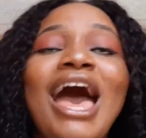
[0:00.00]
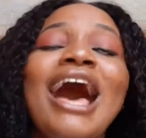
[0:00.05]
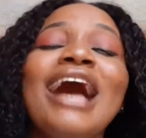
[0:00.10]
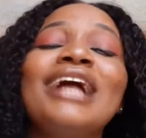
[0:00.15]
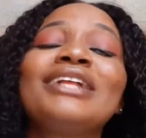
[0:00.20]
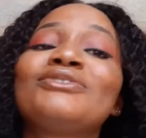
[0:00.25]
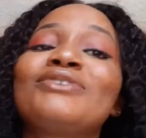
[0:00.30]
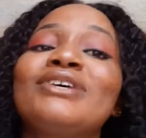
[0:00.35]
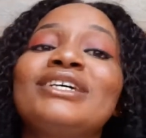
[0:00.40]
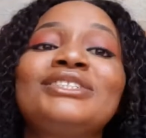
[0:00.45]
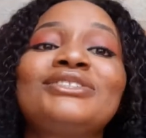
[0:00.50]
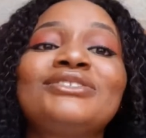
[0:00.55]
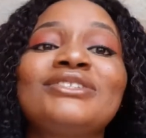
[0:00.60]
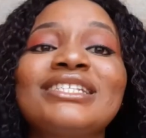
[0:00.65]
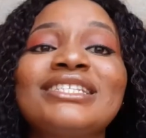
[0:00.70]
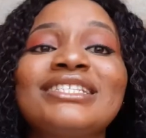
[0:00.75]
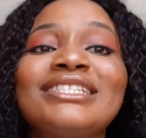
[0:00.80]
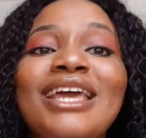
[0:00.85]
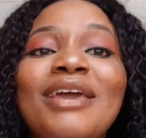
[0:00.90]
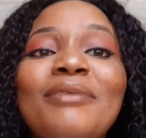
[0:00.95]
and the
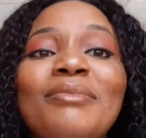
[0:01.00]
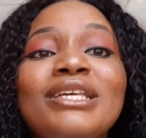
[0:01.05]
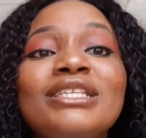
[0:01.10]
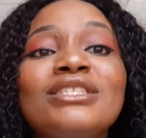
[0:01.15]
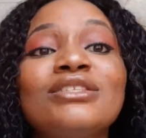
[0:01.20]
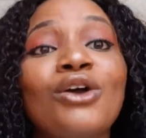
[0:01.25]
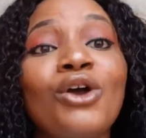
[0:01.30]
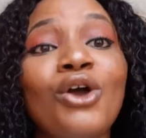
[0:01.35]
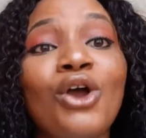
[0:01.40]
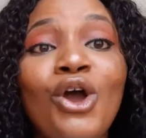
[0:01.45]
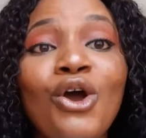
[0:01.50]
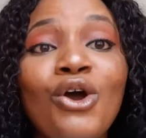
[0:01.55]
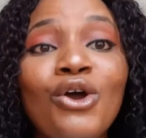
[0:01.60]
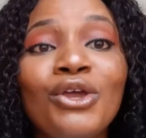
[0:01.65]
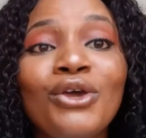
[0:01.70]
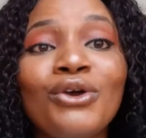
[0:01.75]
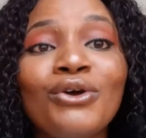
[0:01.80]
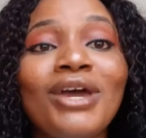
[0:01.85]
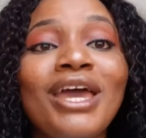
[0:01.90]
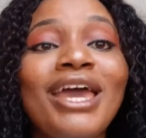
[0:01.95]
restaurant's name is
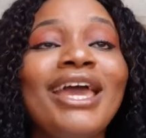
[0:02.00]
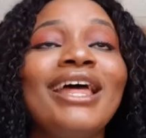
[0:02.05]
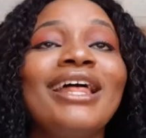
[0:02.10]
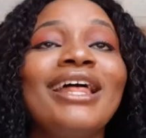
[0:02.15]
Nkoyo.